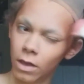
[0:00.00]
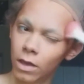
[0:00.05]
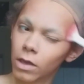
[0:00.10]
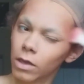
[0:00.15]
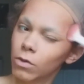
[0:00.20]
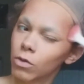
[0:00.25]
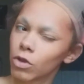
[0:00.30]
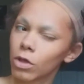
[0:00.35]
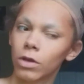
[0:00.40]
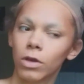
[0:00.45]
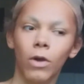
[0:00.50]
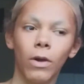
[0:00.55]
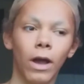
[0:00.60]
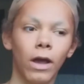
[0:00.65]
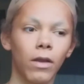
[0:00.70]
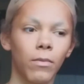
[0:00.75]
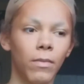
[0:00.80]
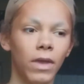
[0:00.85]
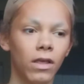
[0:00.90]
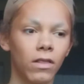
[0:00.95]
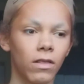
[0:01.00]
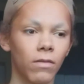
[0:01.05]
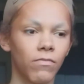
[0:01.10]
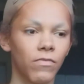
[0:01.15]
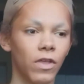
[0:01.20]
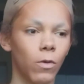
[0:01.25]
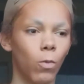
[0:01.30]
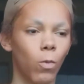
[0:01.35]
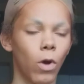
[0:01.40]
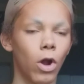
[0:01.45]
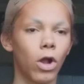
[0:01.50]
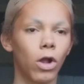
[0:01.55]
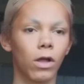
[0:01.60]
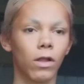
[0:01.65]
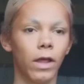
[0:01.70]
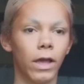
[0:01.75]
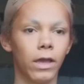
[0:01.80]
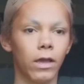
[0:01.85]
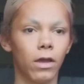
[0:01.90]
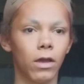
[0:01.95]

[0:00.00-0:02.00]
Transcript: Like you should know how to make something work,